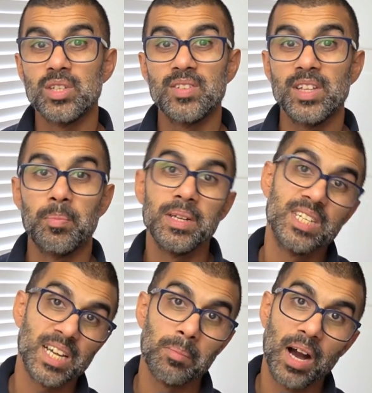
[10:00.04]
this video, please
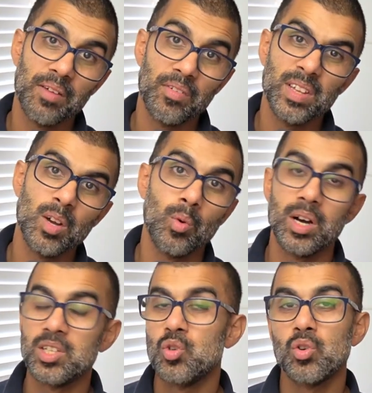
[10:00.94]
check out my other video
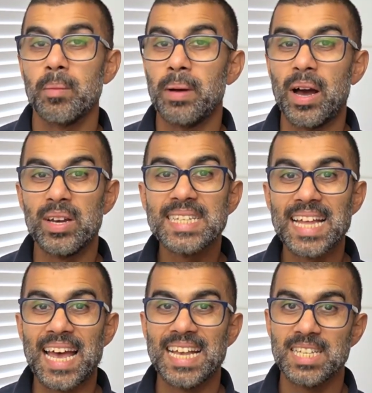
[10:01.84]
where I talk about, is
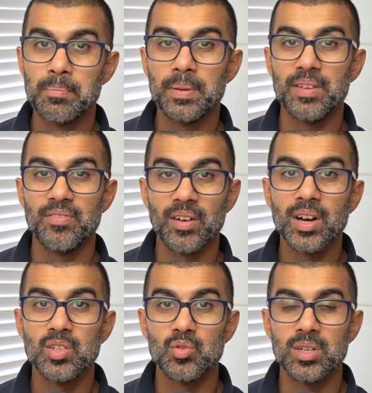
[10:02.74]
the S&P
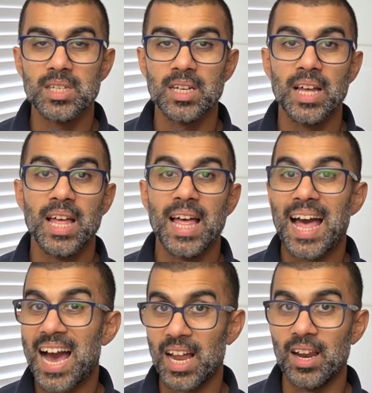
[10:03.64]
500
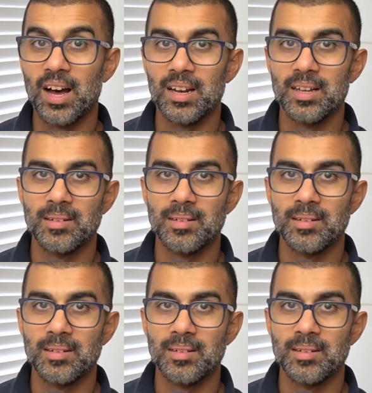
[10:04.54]
halal?